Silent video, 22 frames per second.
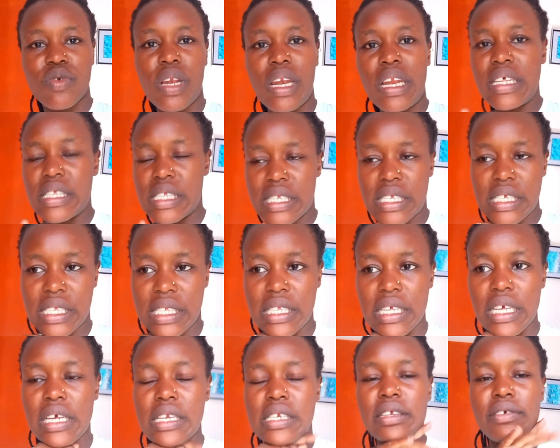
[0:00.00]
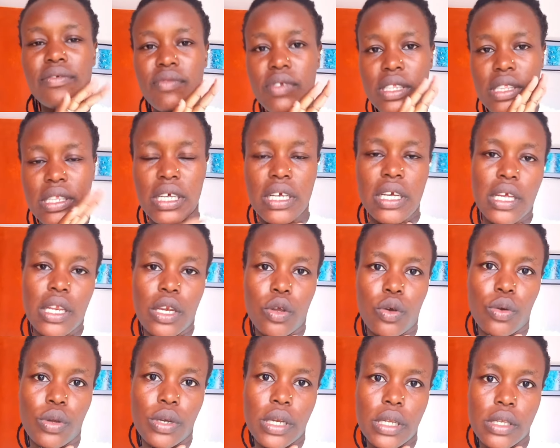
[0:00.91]
let's just get everything in
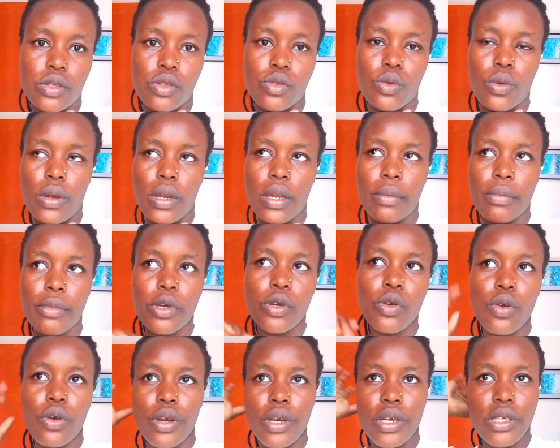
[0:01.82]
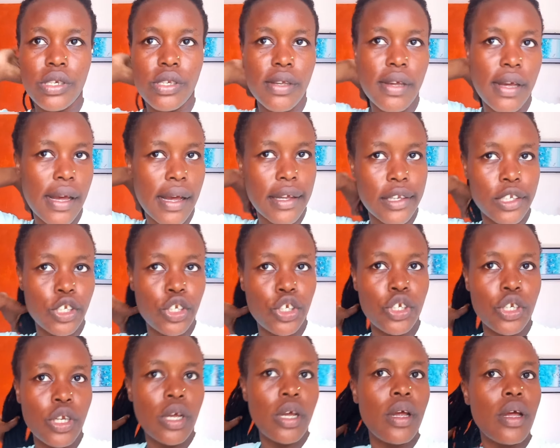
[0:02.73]
order. So let me go
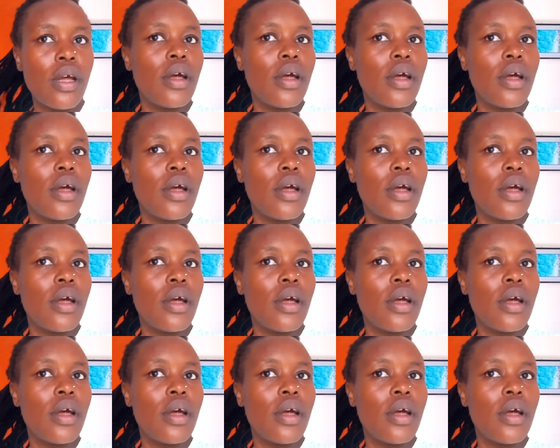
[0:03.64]
retouch.